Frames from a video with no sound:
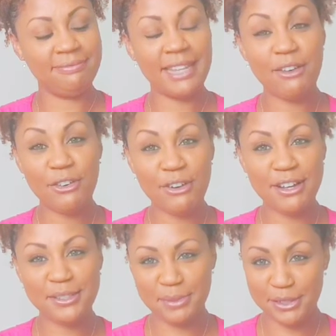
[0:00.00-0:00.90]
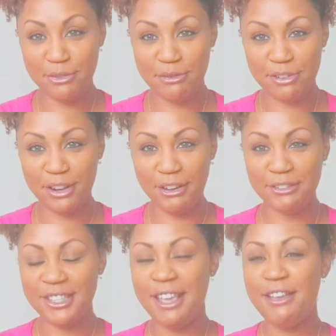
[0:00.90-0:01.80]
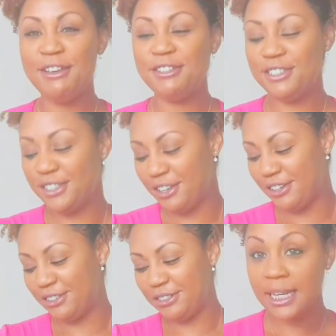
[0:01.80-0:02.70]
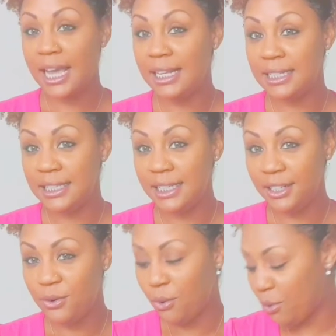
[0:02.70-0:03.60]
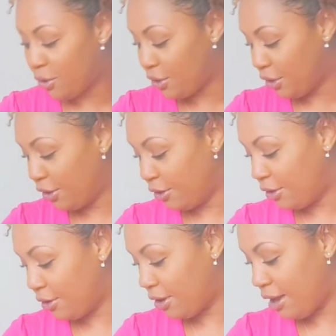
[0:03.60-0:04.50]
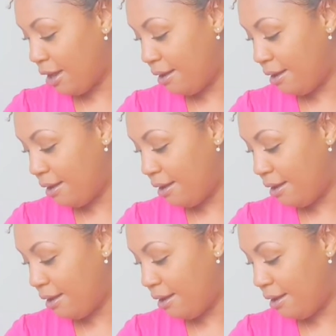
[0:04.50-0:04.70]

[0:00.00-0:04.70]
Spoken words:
That requires me doing videos. So I did order